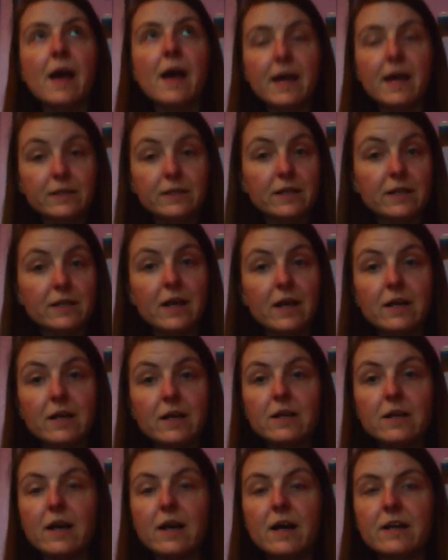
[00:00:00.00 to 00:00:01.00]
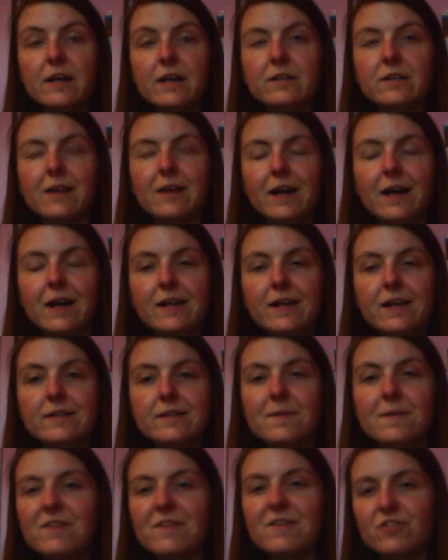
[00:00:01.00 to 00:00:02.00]
And
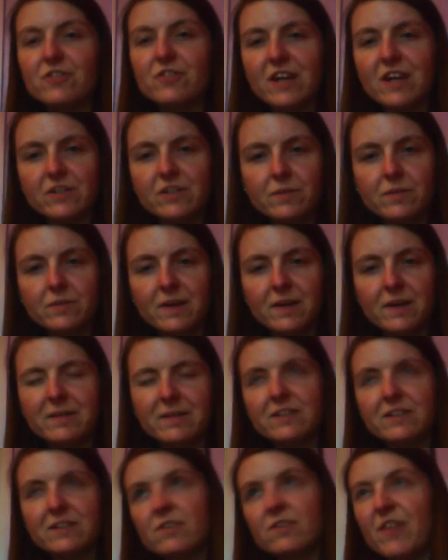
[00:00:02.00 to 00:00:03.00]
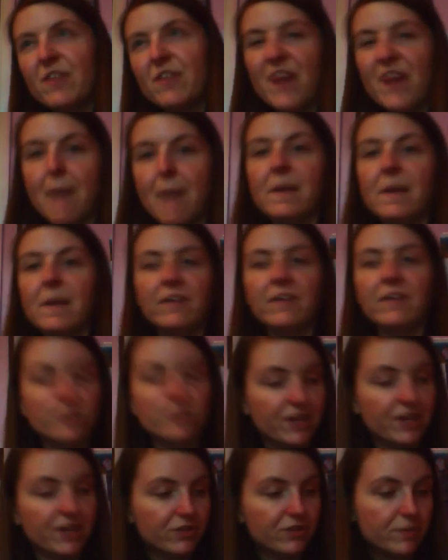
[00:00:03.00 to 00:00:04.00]
it's a bit of a trek to go to Belfast. Well, it's not really that big of
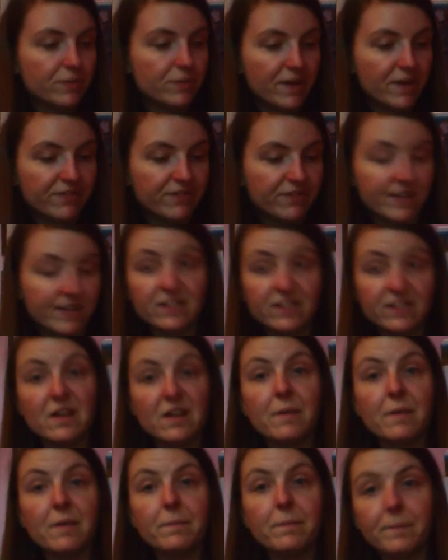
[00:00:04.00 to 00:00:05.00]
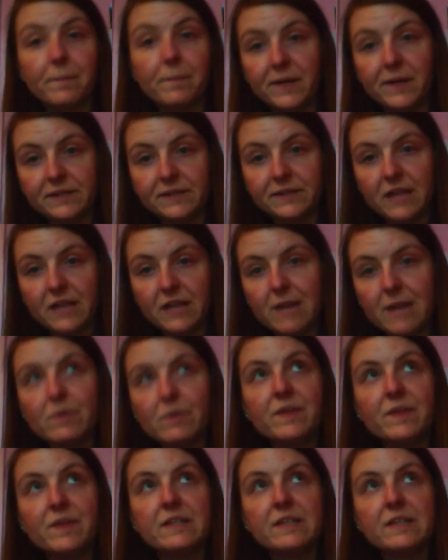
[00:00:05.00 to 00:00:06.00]
a trek to go to Belfast. But I
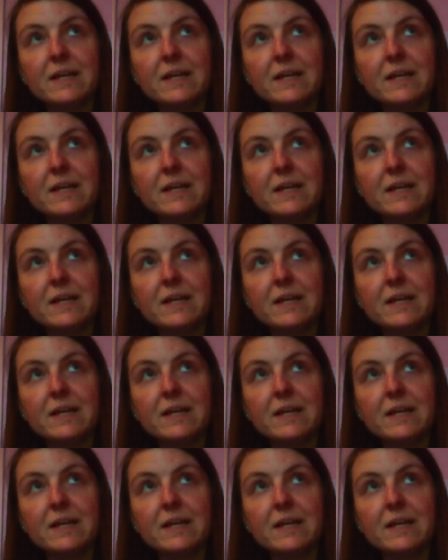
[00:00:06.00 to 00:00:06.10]
bought